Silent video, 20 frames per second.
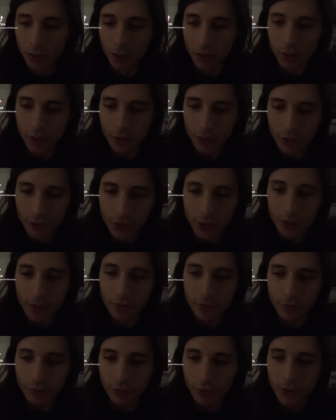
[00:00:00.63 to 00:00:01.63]
You see,
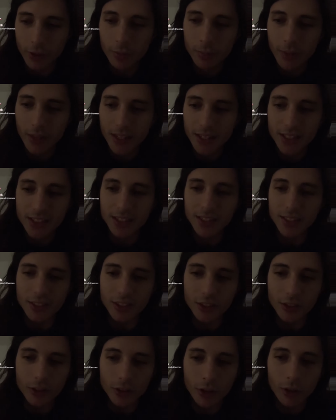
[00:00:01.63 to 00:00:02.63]

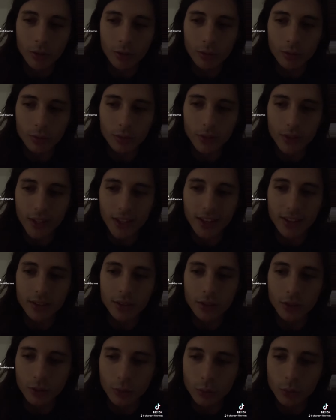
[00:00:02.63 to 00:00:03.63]
Freemasons know that
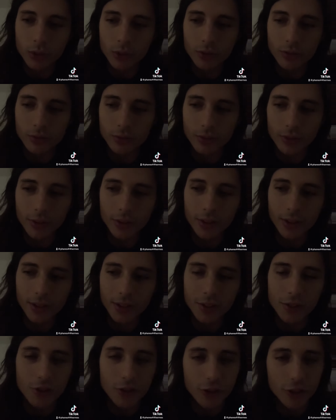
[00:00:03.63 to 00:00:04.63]
Lucifer
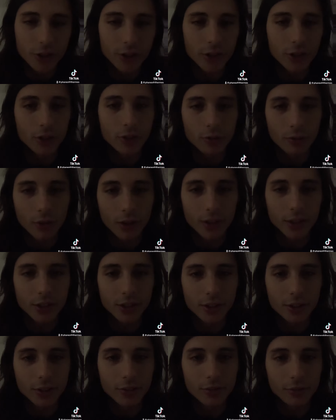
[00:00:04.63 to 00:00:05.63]
and Jesus
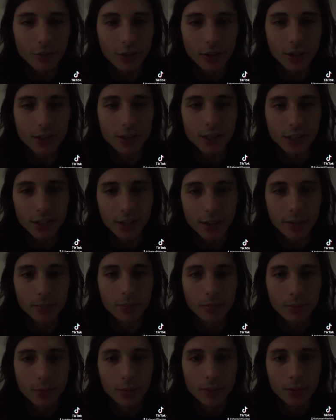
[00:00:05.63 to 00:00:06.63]
Christ are the fucking same.
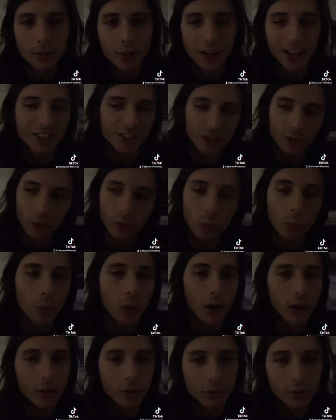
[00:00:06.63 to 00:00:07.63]

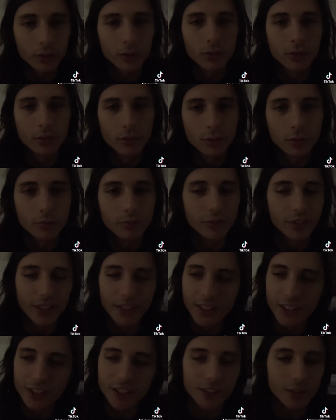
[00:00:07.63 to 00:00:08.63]
Quetzalcoatl,
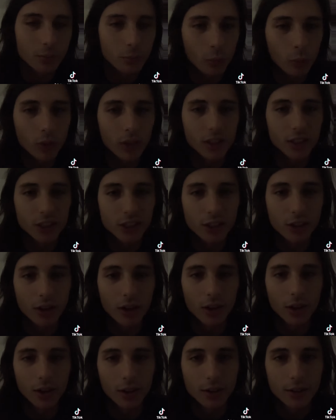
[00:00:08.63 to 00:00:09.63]
Venus the Morning
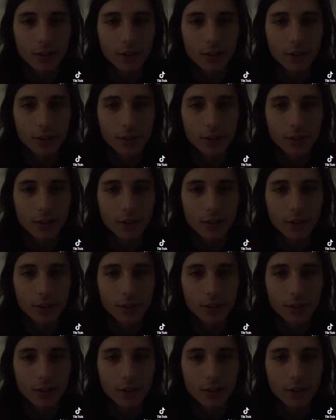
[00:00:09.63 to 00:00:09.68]
Star,